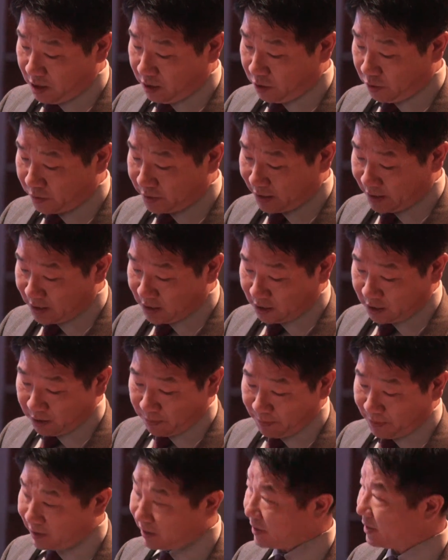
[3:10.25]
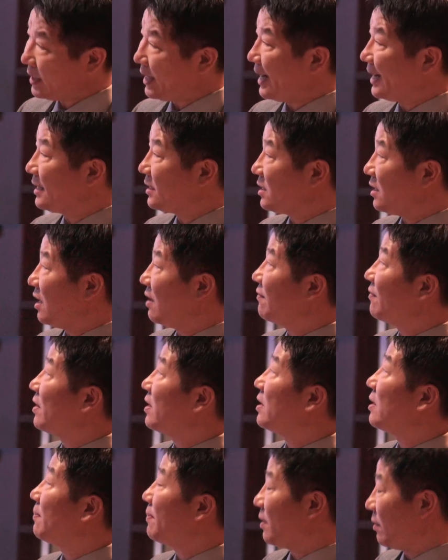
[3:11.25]
Those are the typical signs of a
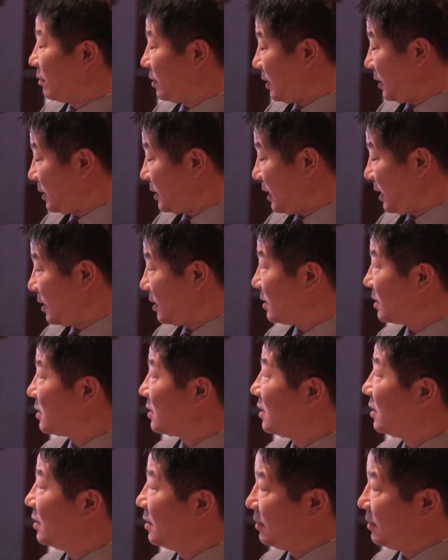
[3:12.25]
periodontitis.